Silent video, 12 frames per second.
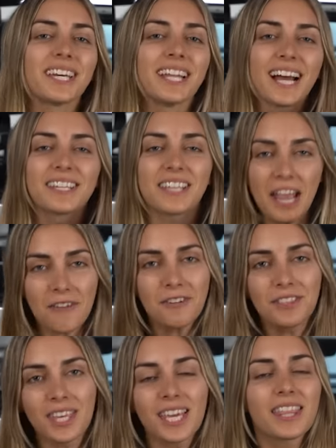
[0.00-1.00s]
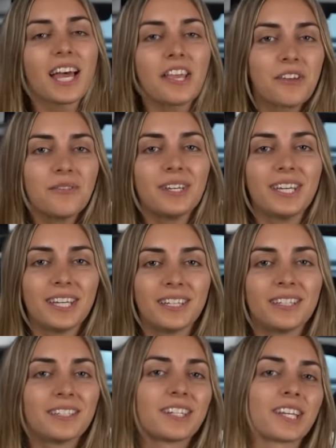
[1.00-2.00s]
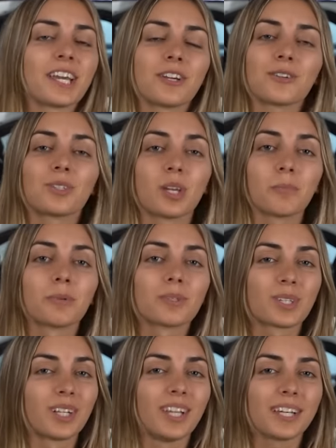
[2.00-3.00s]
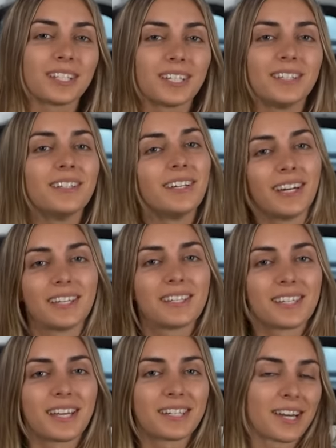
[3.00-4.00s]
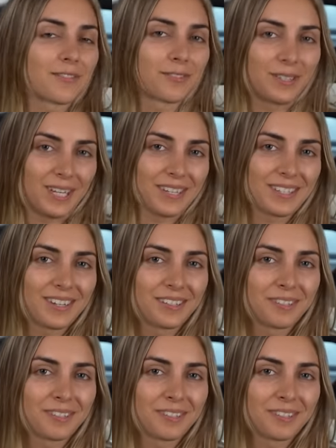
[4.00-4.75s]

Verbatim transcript: kit has everything that you need to get your samples collected and sent out for testing.